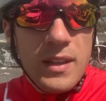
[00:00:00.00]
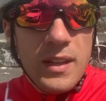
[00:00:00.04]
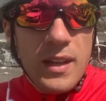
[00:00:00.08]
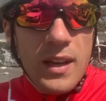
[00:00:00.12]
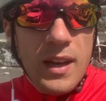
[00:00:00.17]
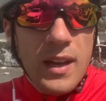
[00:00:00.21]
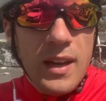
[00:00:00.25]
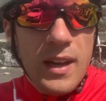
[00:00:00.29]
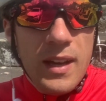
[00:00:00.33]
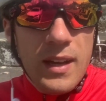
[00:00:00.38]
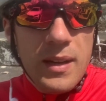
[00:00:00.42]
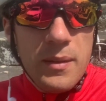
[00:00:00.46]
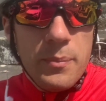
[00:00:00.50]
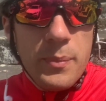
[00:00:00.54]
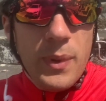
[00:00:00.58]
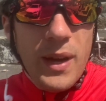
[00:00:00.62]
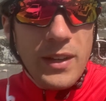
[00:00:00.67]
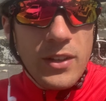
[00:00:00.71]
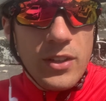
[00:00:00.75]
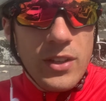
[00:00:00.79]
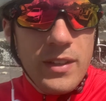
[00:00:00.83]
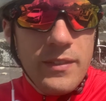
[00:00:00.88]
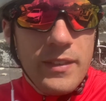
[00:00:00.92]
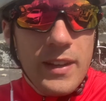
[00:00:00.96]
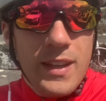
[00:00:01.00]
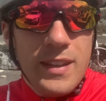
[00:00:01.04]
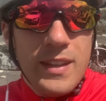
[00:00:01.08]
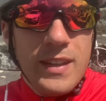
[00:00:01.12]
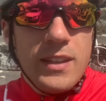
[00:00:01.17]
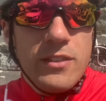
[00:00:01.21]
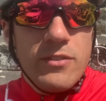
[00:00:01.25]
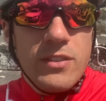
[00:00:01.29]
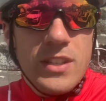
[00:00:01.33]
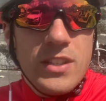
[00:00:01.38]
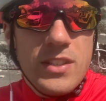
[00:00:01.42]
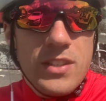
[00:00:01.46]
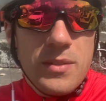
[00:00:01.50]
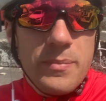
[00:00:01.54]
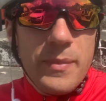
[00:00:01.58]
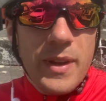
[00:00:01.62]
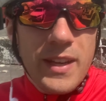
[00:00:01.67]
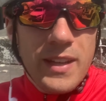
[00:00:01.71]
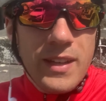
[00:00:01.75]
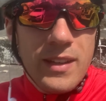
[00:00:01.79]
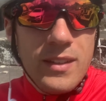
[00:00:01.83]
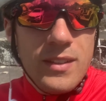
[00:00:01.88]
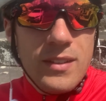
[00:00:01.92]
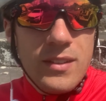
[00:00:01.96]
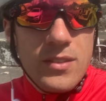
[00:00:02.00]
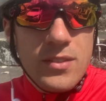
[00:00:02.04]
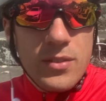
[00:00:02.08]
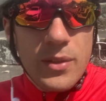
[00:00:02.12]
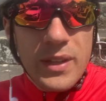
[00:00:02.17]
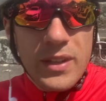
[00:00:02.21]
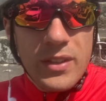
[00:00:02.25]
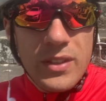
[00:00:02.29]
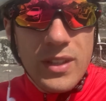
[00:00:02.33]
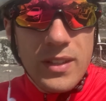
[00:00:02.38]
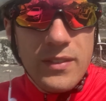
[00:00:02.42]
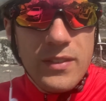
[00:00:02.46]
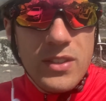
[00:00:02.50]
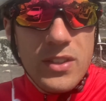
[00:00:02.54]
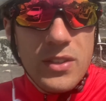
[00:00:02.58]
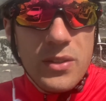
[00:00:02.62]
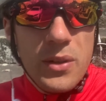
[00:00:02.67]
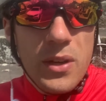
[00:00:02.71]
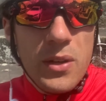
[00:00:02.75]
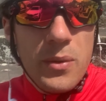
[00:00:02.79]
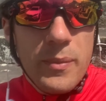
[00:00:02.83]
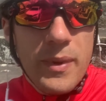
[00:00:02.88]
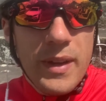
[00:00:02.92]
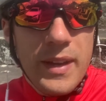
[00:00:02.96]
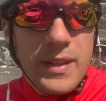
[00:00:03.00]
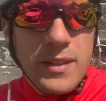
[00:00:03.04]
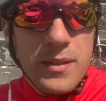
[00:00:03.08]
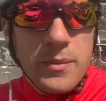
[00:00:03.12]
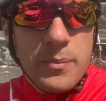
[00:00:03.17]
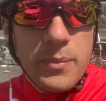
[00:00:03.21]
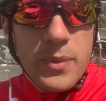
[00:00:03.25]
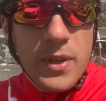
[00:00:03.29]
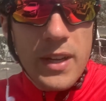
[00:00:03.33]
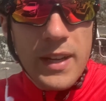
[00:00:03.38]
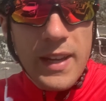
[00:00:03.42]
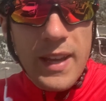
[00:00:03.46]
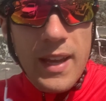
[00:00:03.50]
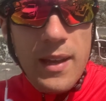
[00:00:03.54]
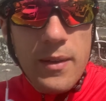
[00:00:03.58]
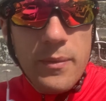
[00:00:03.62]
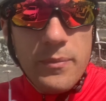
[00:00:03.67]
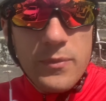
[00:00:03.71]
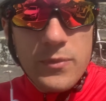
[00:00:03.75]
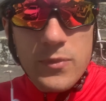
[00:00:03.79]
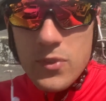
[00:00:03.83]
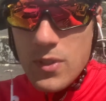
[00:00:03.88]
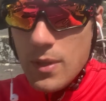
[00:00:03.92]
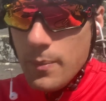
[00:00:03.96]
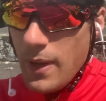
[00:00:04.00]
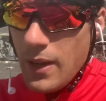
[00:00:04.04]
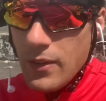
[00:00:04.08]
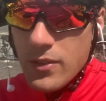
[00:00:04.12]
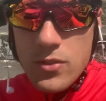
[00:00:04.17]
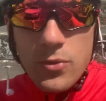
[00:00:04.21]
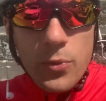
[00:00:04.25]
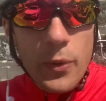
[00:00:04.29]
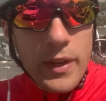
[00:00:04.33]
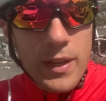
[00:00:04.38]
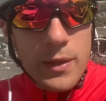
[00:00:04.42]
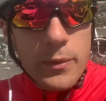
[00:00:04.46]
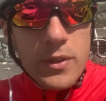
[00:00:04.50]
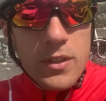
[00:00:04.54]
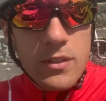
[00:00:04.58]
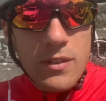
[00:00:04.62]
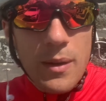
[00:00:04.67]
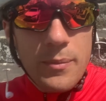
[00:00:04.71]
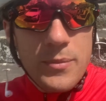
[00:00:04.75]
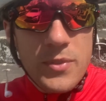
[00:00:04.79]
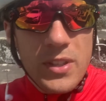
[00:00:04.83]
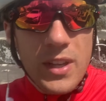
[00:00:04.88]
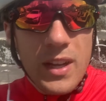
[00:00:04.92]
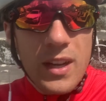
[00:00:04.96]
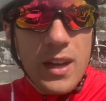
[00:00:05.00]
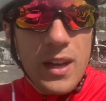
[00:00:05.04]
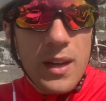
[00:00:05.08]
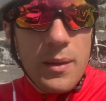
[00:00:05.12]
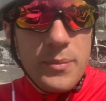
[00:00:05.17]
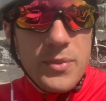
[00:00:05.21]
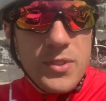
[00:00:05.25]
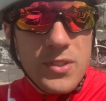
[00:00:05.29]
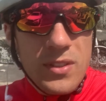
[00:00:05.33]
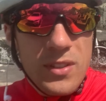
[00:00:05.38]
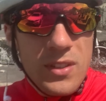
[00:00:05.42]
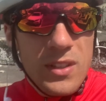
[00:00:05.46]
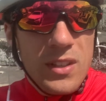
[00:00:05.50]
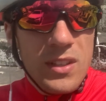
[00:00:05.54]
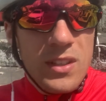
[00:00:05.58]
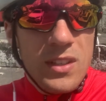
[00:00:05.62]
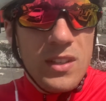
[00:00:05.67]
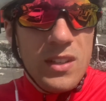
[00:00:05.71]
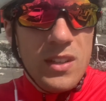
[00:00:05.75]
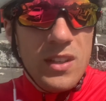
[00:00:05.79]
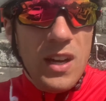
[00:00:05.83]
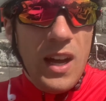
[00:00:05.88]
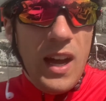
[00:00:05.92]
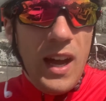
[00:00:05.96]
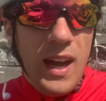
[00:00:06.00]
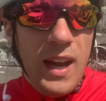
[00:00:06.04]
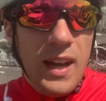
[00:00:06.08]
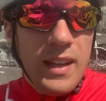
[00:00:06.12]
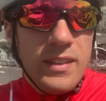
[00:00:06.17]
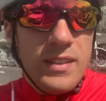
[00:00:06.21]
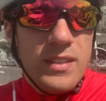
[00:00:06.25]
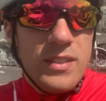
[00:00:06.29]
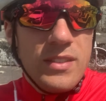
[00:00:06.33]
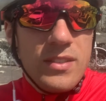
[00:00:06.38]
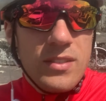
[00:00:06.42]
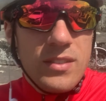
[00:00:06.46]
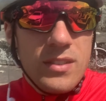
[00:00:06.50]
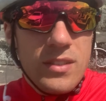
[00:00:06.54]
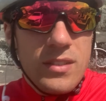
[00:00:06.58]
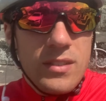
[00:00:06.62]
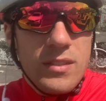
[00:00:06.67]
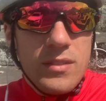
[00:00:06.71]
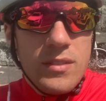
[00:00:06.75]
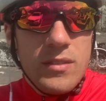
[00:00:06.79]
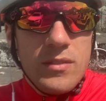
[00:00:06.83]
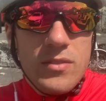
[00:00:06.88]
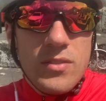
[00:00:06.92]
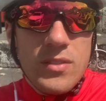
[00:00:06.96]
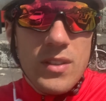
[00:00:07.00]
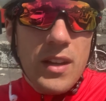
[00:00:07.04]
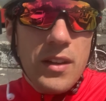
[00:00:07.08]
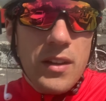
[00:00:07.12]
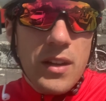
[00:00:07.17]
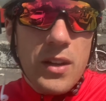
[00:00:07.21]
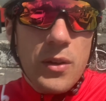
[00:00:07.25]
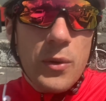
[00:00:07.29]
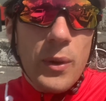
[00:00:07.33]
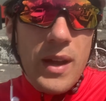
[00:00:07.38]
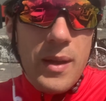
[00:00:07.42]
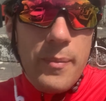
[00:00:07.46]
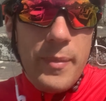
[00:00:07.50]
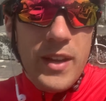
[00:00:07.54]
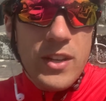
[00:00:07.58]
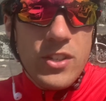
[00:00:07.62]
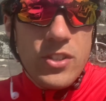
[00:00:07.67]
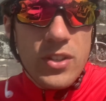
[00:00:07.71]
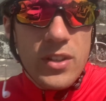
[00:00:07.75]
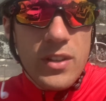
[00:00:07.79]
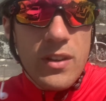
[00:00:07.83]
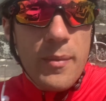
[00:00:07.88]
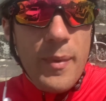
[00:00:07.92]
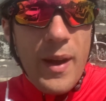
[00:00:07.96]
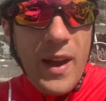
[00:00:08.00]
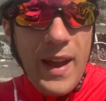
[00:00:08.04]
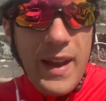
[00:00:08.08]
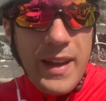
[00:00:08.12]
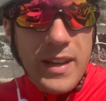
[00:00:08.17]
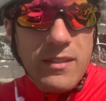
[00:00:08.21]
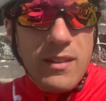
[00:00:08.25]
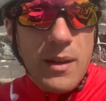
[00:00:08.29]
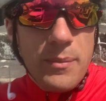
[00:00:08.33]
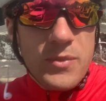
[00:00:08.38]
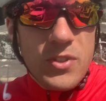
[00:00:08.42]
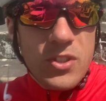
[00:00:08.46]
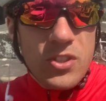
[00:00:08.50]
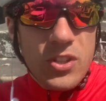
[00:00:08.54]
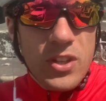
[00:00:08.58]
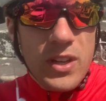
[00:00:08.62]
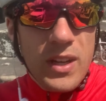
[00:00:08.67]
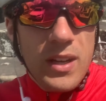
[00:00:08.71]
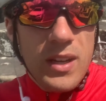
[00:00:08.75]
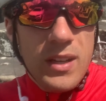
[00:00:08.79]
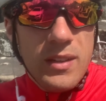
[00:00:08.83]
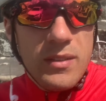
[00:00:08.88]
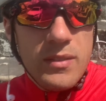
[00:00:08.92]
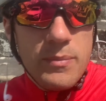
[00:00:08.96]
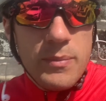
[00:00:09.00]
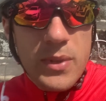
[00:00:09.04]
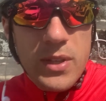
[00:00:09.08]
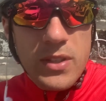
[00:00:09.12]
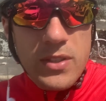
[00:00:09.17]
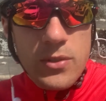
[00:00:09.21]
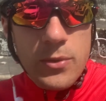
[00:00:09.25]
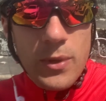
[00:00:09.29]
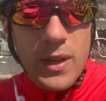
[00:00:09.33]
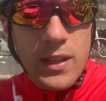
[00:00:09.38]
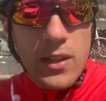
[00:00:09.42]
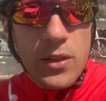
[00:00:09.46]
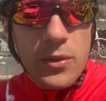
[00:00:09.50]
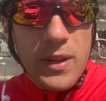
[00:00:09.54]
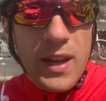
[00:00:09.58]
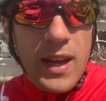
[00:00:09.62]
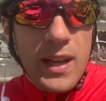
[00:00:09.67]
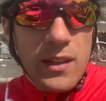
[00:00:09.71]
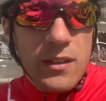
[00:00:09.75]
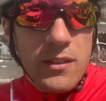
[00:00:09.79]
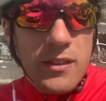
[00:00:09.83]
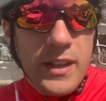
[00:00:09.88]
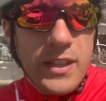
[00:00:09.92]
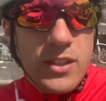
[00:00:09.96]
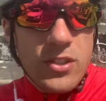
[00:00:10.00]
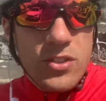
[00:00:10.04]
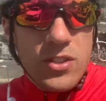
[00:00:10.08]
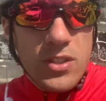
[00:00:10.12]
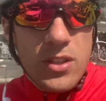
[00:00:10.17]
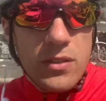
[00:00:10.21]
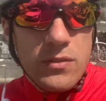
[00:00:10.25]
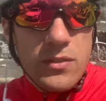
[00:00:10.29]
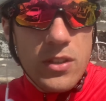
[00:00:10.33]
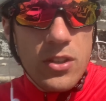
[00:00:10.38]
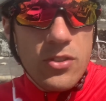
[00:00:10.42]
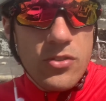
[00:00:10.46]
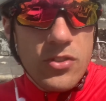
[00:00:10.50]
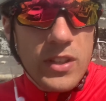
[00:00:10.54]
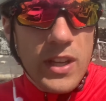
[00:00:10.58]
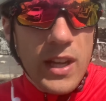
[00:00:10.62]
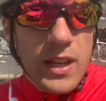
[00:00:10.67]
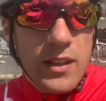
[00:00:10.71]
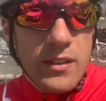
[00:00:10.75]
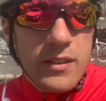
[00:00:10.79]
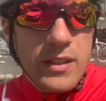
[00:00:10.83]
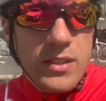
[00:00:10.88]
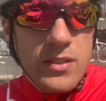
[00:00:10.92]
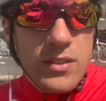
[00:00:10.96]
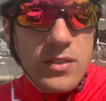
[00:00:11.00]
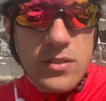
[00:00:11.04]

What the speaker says: But I couldn't even get the ingredients to make it, so I couldn't even do homemade. But again, about 21 grams of carbs and quite a bit of sugar, about 8 grams of sugar, but it's quite low calorie, just over 100 calories.